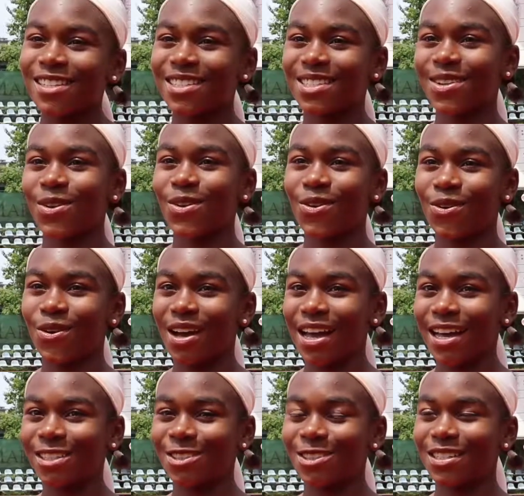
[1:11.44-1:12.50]
so
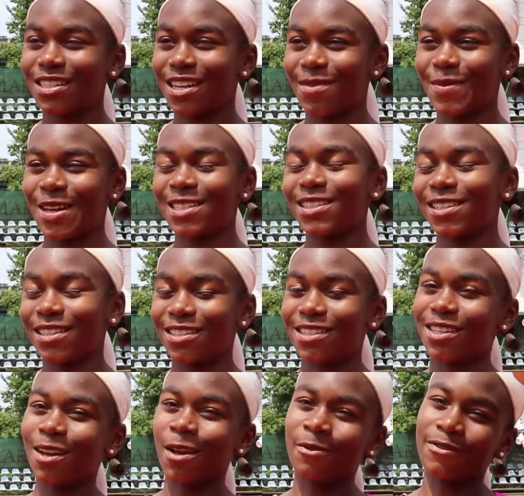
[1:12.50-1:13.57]
I had to stay mentally
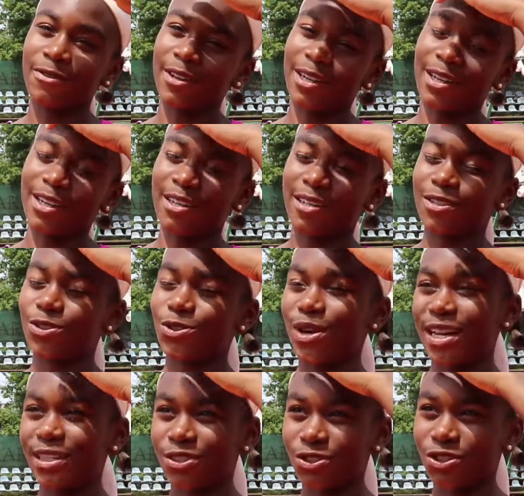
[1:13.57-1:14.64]
tough and
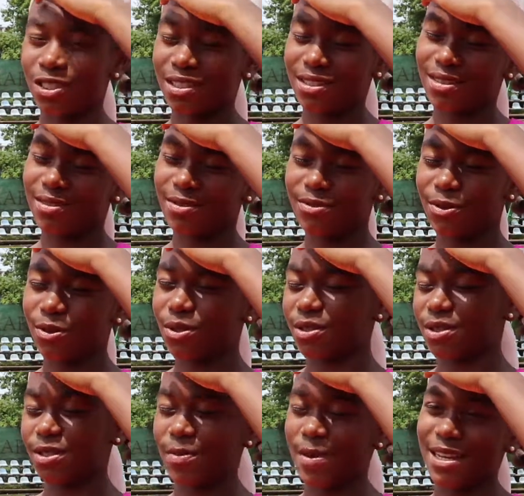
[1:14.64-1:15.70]
try to just
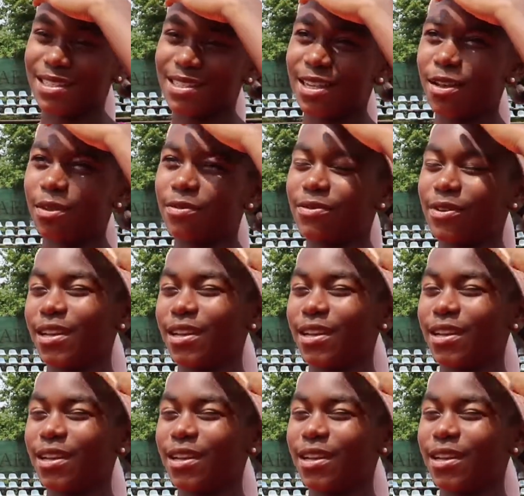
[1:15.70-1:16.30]
focus on myself